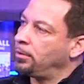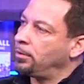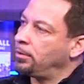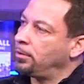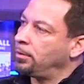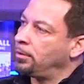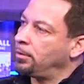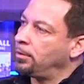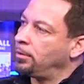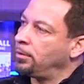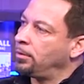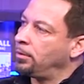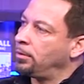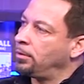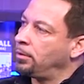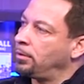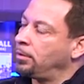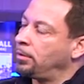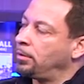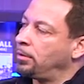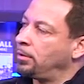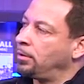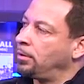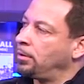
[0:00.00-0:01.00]

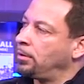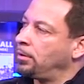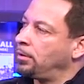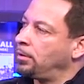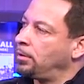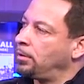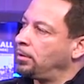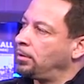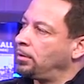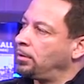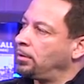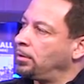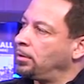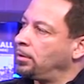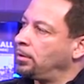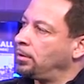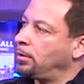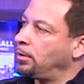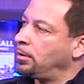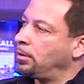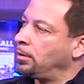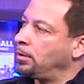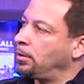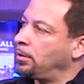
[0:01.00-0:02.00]

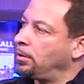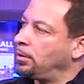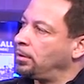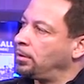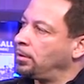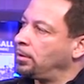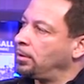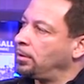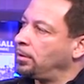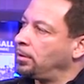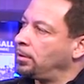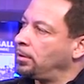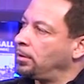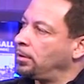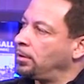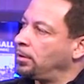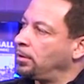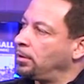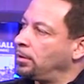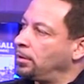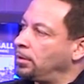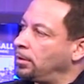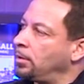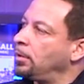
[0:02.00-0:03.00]

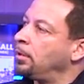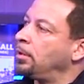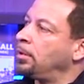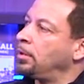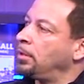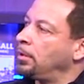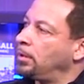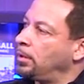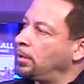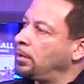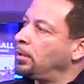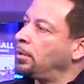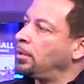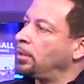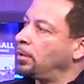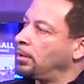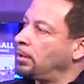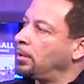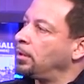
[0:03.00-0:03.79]
(silent)